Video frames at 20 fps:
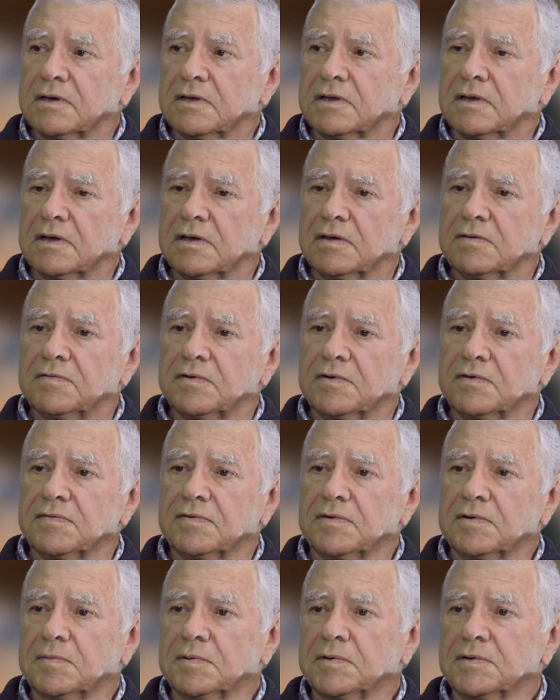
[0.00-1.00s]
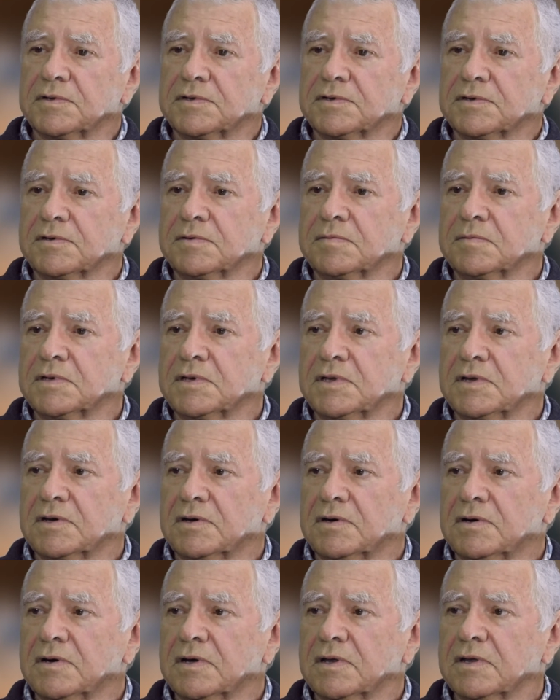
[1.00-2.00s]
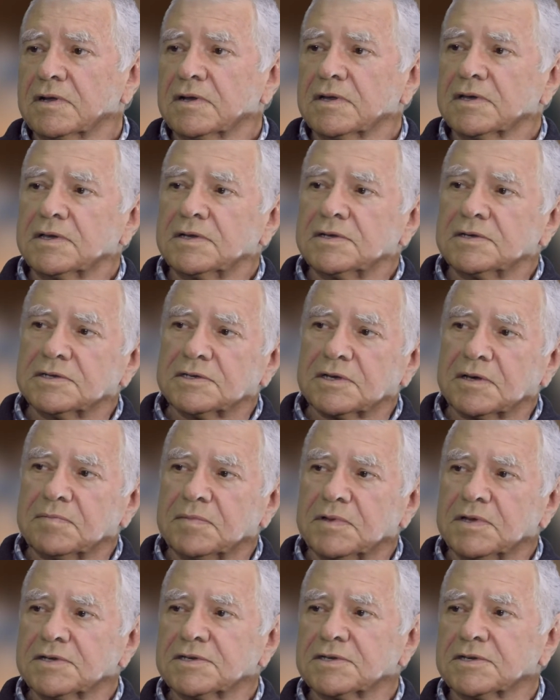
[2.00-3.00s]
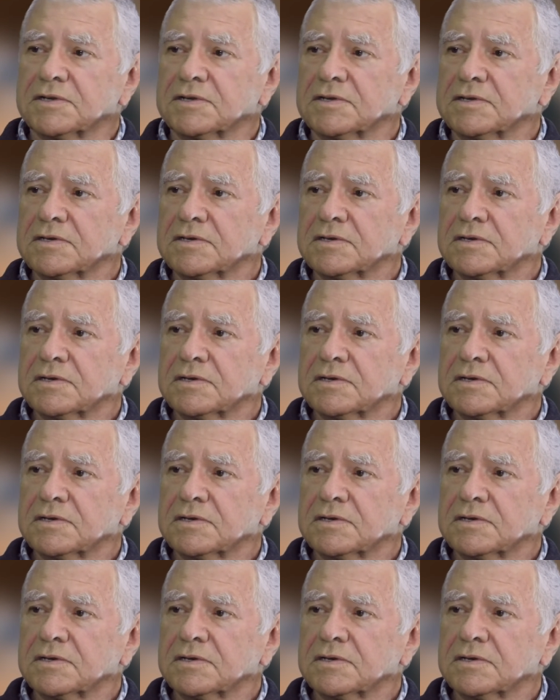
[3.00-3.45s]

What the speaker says: And over a 4.2 metre height, it leans some distance.